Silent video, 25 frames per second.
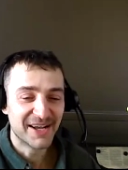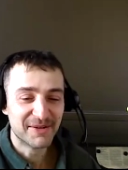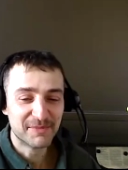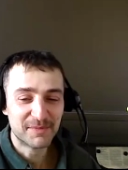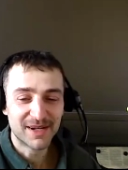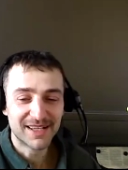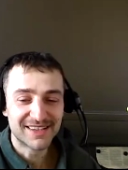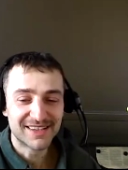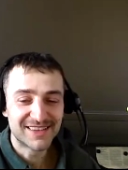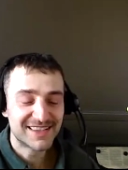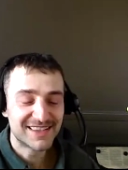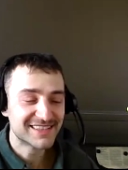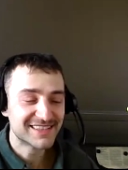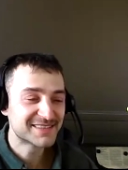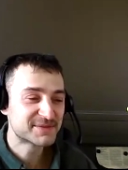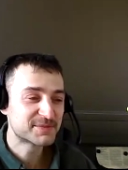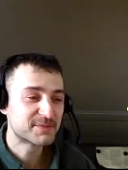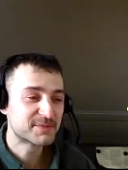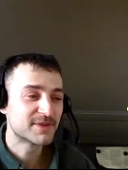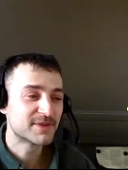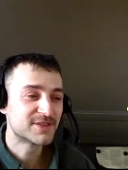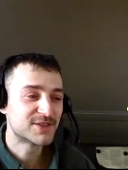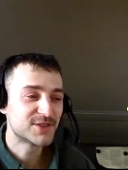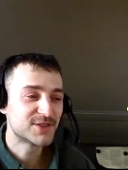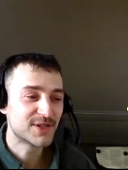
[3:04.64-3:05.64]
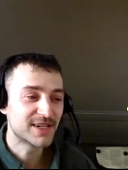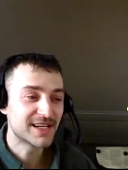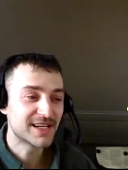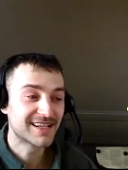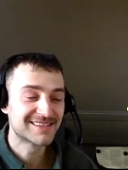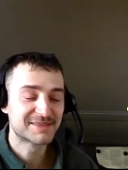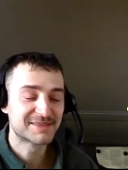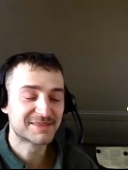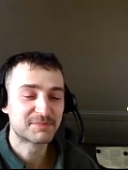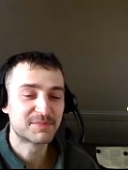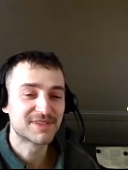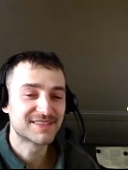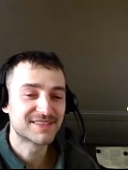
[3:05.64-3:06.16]
But this doing it
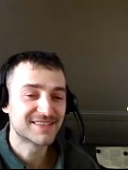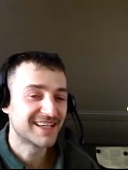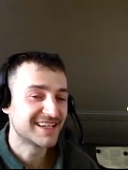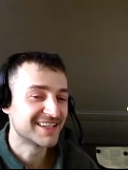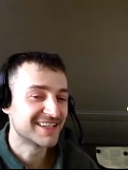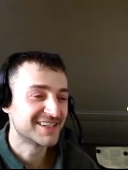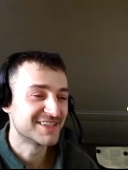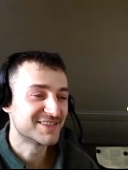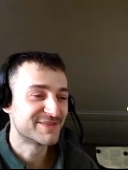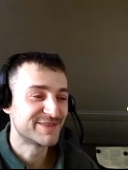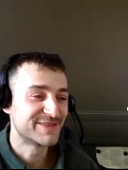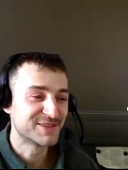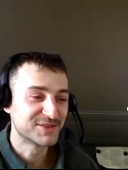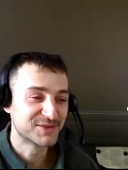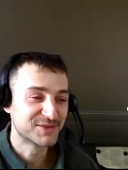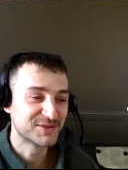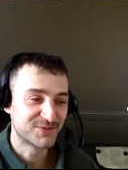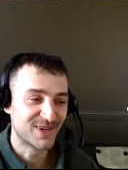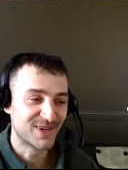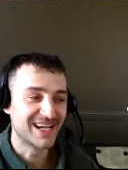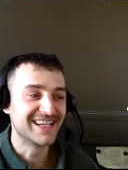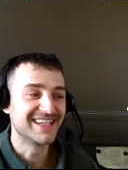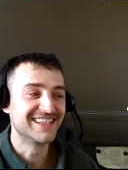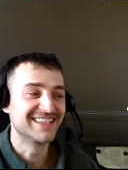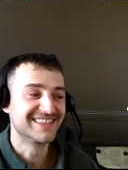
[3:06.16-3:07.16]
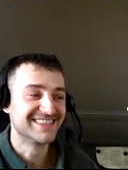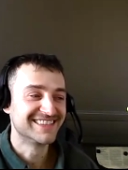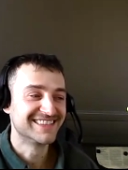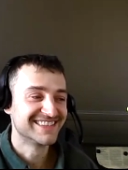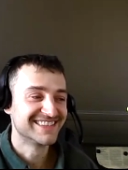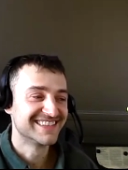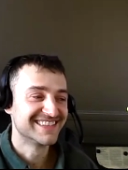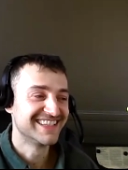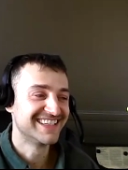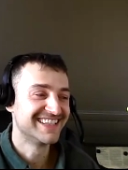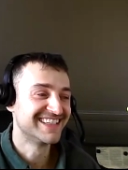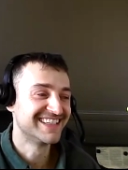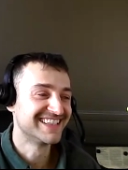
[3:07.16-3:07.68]
as a percentage feels right.
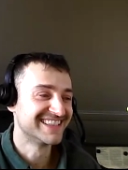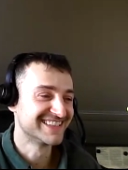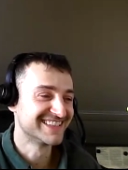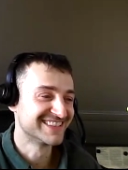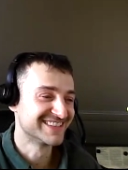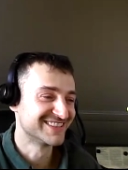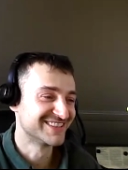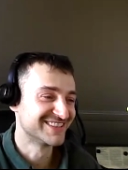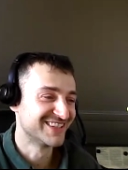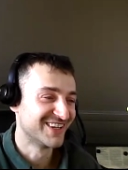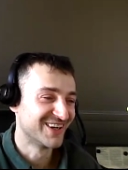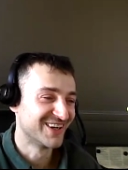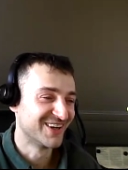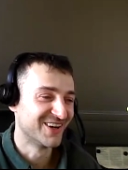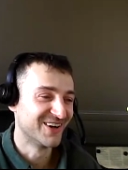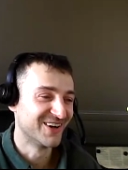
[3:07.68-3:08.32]
So,